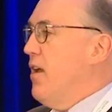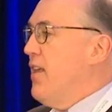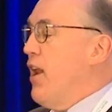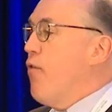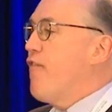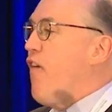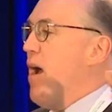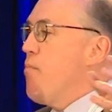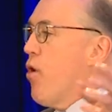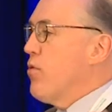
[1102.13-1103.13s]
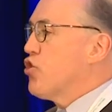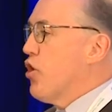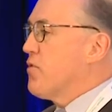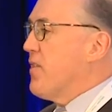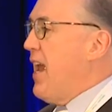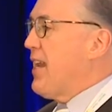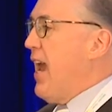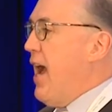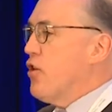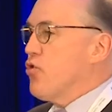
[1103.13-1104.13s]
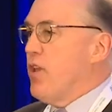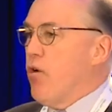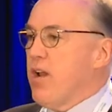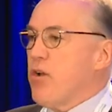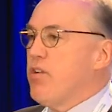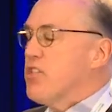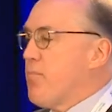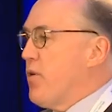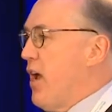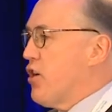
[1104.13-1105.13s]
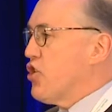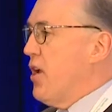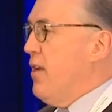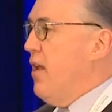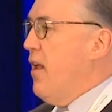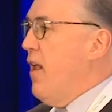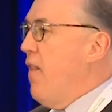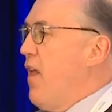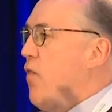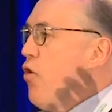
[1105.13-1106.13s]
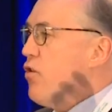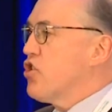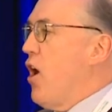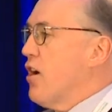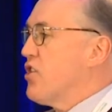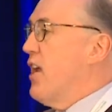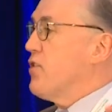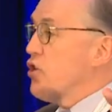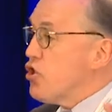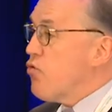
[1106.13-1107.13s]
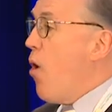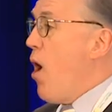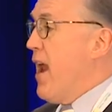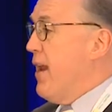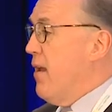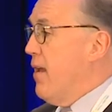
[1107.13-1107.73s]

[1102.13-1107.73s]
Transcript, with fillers: they don't find more reserves of that cash or they don't increase the production, then their stocks get destroyed.